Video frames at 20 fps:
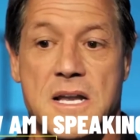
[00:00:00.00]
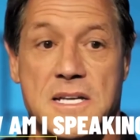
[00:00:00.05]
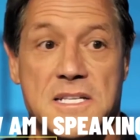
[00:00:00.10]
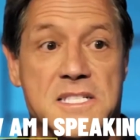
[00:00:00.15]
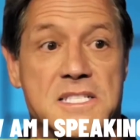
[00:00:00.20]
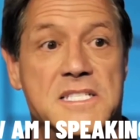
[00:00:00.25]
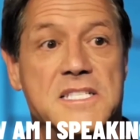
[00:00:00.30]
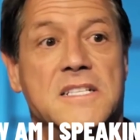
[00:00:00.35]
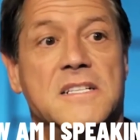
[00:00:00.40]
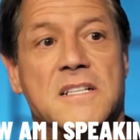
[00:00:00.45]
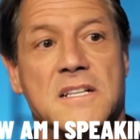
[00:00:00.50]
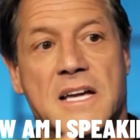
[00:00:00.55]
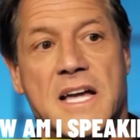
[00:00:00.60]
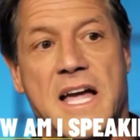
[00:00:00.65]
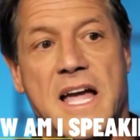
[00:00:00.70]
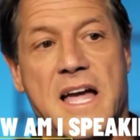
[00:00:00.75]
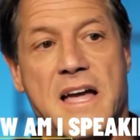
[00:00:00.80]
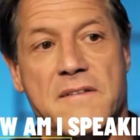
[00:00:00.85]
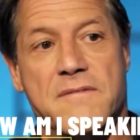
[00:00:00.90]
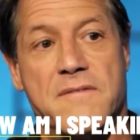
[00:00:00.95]
And I still
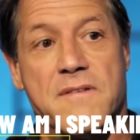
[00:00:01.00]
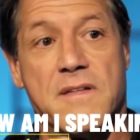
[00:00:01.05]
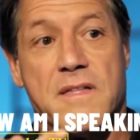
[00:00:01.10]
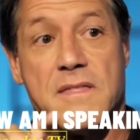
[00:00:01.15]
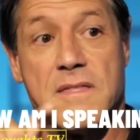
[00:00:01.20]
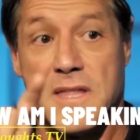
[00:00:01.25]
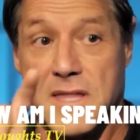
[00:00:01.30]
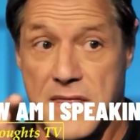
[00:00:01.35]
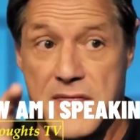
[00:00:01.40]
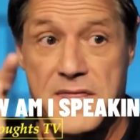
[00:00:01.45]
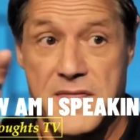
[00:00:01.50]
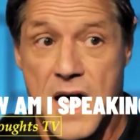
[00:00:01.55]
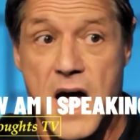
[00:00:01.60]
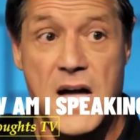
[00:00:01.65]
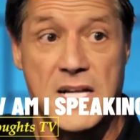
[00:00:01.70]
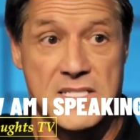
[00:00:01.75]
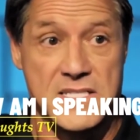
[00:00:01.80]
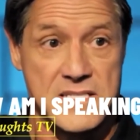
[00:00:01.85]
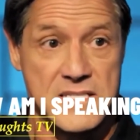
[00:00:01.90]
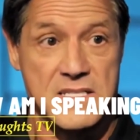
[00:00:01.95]
have the
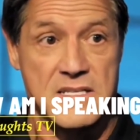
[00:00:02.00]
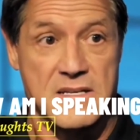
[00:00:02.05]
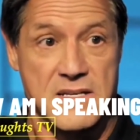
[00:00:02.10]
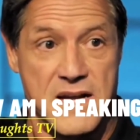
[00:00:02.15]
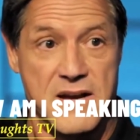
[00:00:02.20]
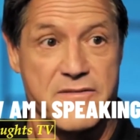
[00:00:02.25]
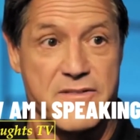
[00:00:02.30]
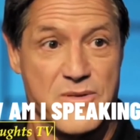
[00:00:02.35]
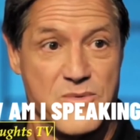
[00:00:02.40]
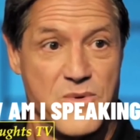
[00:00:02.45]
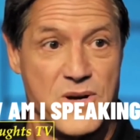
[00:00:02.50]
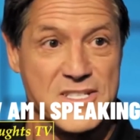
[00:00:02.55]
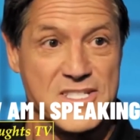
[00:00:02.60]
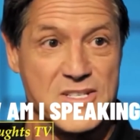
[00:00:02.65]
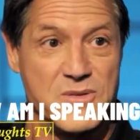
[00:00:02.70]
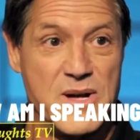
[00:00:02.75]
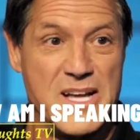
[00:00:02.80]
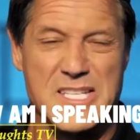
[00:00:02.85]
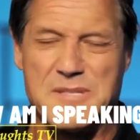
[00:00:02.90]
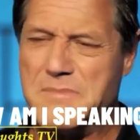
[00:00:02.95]
thoughts every
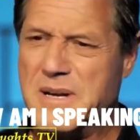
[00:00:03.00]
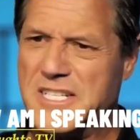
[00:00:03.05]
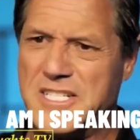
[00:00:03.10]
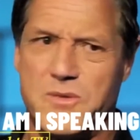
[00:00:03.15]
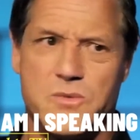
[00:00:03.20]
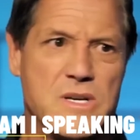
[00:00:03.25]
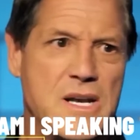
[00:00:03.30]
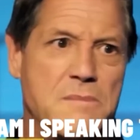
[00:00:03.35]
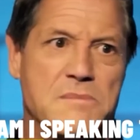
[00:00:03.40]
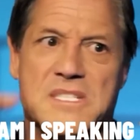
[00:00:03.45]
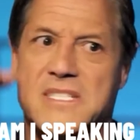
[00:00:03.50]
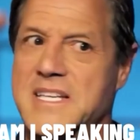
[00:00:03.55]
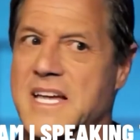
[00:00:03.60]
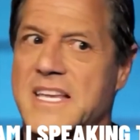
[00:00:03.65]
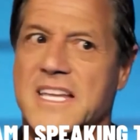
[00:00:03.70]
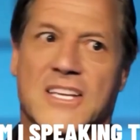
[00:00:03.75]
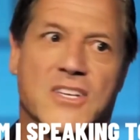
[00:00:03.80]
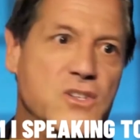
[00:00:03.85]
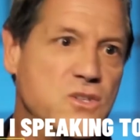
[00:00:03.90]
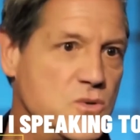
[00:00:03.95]
once in a while, especially when I'm
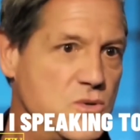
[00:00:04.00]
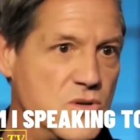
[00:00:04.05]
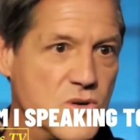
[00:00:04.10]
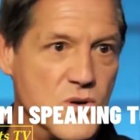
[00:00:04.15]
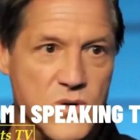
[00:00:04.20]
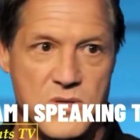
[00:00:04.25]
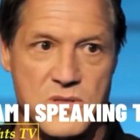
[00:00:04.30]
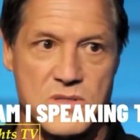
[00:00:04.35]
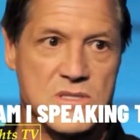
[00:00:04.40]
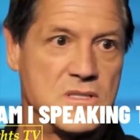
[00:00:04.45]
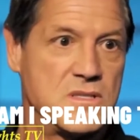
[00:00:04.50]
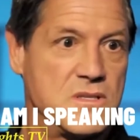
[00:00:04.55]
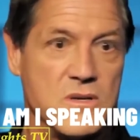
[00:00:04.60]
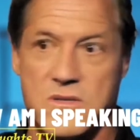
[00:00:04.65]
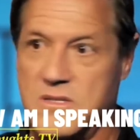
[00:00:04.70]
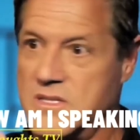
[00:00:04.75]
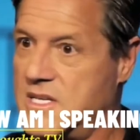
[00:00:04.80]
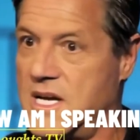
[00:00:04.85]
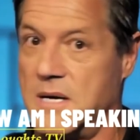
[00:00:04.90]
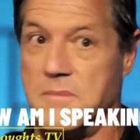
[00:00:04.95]
setting new goals.
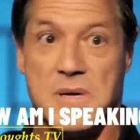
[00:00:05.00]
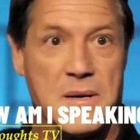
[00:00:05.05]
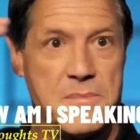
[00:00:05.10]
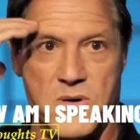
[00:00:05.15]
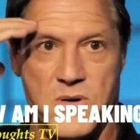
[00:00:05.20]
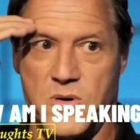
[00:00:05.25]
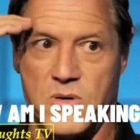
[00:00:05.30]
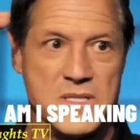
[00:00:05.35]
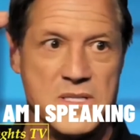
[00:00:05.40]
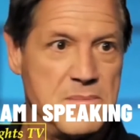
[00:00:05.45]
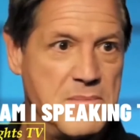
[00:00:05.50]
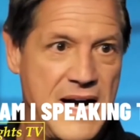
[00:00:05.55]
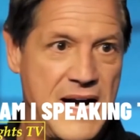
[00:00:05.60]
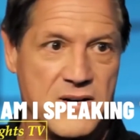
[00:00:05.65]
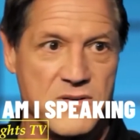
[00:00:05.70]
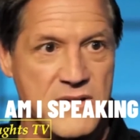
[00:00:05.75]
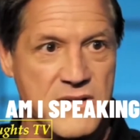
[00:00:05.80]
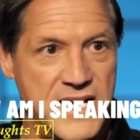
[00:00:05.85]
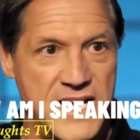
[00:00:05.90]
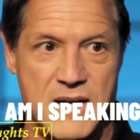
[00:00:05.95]
Those come up, holy
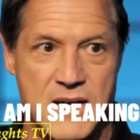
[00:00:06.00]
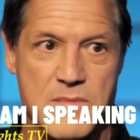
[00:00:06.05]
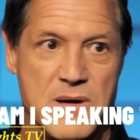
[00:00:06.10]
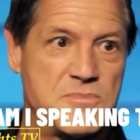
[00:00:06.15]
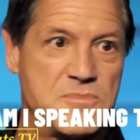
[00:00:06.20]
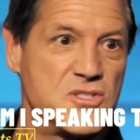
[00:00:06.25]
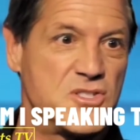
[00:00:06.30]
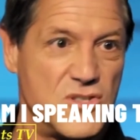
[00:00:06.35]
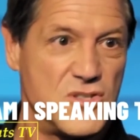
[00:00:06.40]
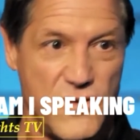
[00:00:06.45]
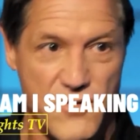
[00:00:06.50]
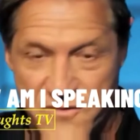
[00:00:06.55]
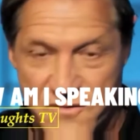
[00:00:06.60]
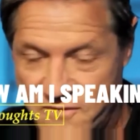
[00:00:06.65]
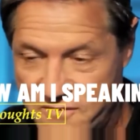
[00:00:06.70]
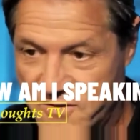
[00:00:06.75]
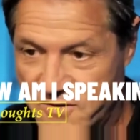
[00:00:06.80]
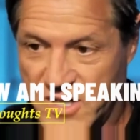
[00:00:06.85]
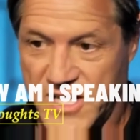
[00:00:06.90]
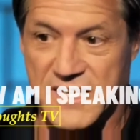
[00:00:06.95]
mackerel, they come up
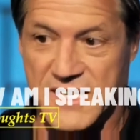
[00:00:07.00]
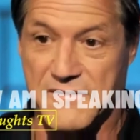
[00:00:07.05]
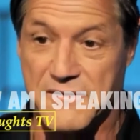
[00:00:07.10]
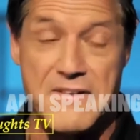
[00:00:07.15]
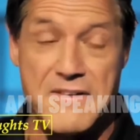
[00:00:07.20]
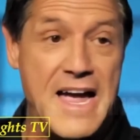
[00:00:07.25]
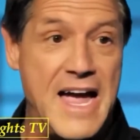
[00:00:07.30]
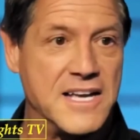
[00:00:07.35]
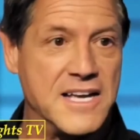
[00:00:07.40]
so freaking